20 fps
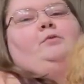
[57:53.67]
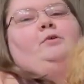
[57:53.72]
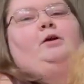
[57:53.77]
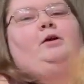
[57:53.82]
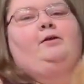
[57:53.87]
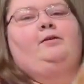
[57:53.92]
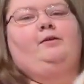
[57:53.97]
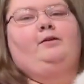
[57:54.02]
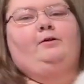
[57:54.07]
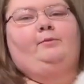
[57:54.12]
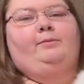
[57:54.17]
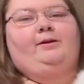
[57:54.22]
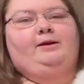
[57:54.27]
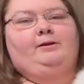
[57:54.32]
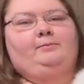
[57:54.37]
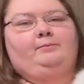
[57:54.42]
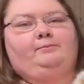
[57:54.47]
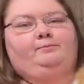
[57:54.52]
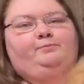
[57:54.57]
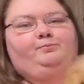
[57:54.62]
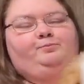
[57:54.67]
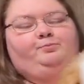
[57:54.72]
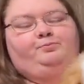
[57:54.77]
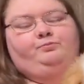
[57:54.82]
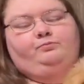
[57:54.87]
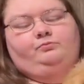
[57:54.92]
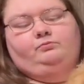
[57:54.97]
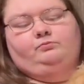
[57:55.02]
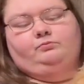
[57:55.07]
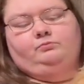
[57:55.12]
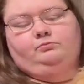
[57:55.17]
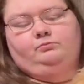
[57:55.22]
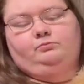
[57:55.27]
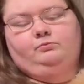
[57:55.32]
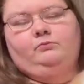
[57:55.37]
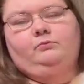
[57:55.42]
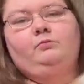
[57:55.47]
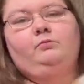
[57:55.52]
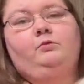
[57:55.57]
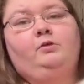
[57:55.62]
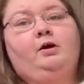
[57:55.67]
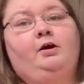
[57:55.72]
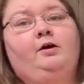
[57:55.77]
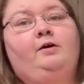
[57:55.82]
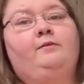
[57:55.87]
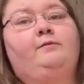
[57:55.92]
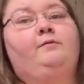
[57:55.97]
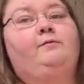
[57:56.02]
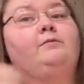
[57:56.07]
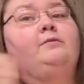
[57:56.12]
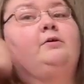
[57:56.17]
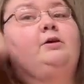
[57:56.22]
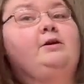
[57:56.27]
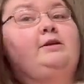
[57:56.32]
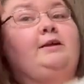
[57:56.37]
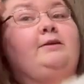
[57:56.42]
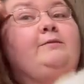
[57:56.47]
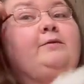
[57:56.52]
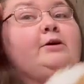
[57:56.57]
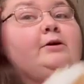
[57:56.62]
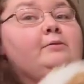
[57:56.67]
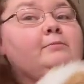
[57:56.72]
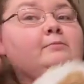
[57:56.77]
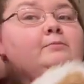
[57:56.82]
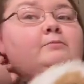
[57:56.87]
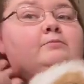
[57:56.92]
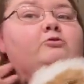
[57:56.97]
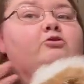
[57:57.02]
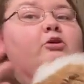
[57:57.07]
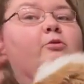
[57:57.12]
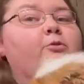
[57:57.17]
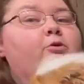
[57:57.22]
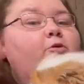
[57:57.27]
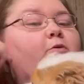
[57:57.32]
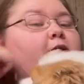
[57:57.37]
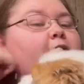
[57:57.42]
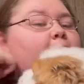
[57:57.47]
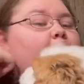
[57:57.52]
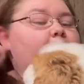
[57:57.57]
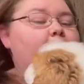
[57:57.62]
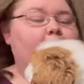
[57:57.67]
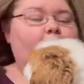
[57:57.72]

a little bit of a diva, drama queen.